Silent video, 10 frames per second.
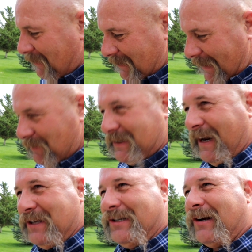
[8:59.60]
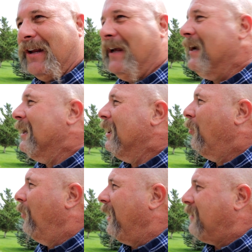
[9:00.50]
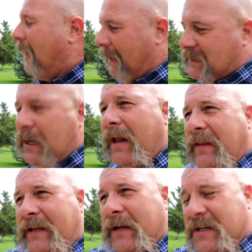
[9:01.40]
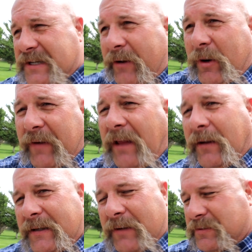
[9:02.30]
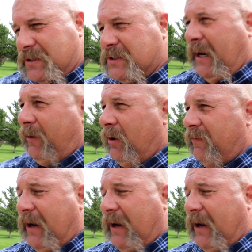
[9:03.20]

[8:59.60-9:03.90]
thought that was kind of chuckly. But uh, it's not the uh, Snake River. I thought that was a Snake River